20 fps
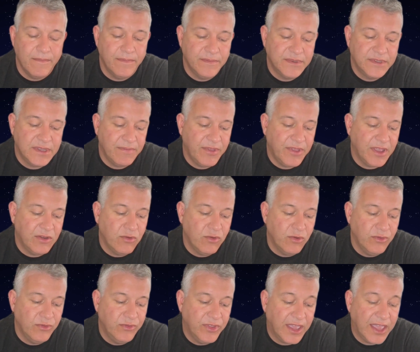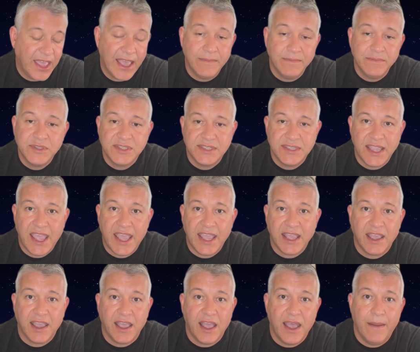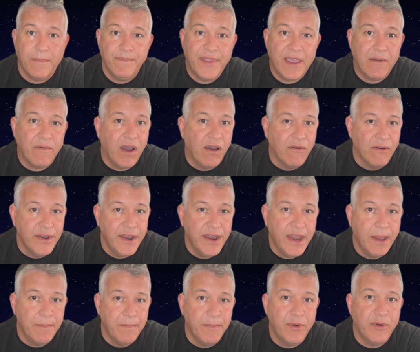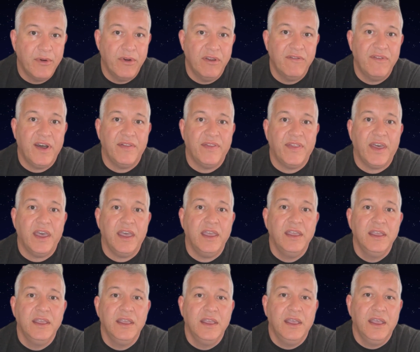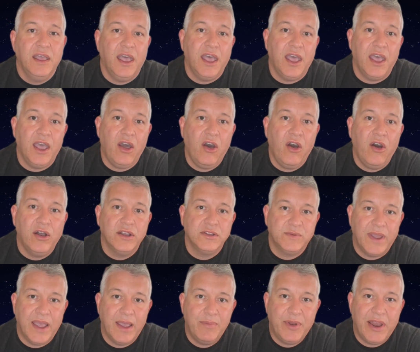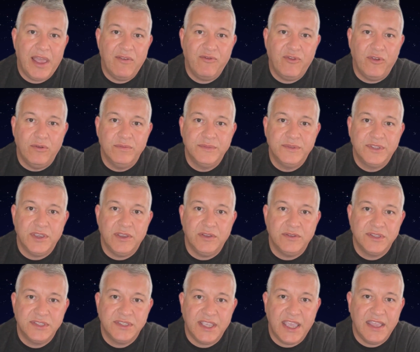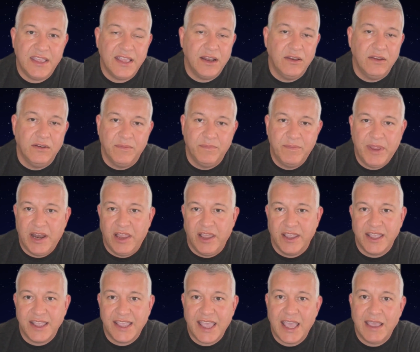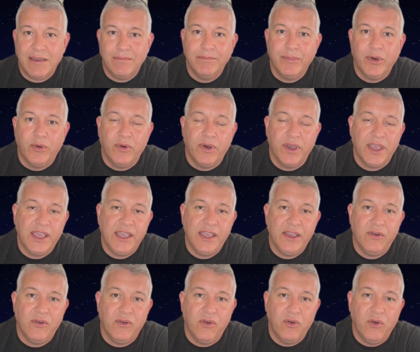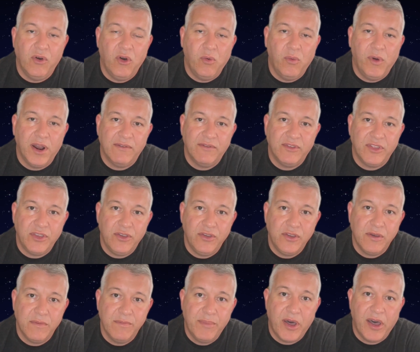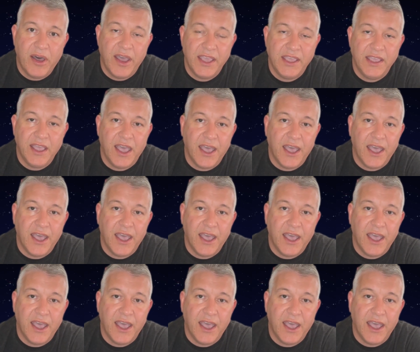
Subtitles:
something called the Game Stick. There are a number of other hardware platforms that you'll see that are a bit like a Game Boy or whatever that you can buy